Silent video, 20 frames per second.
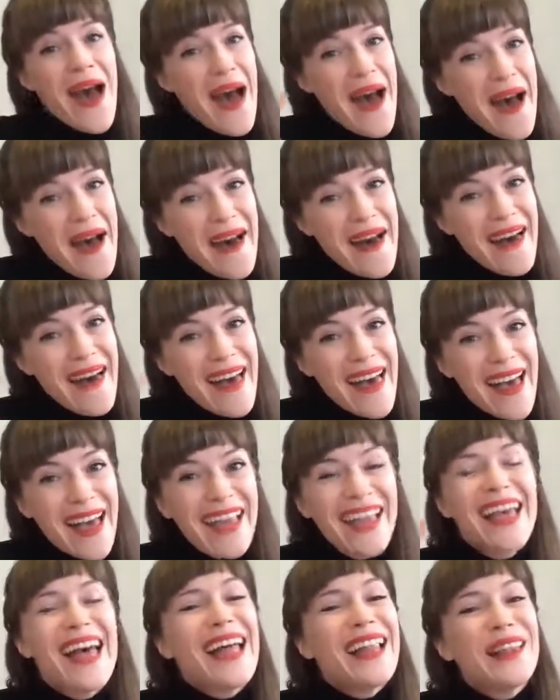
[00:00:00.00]
Hi,
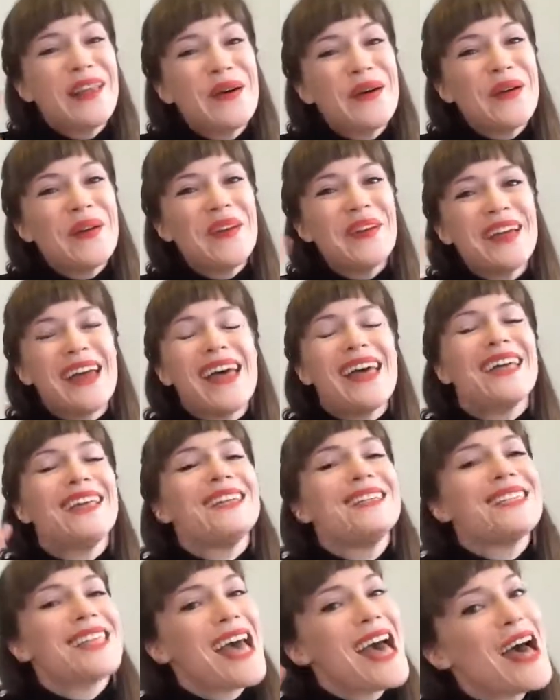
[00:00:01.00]
hello,
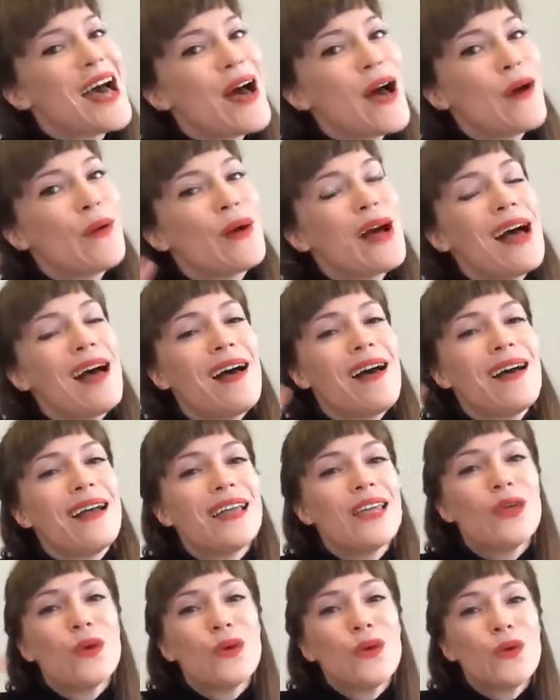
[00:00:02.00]
and how are
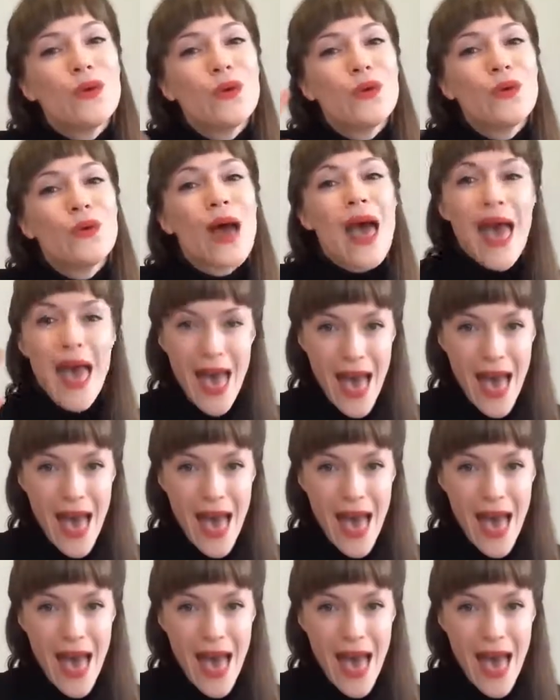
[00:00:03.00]
you?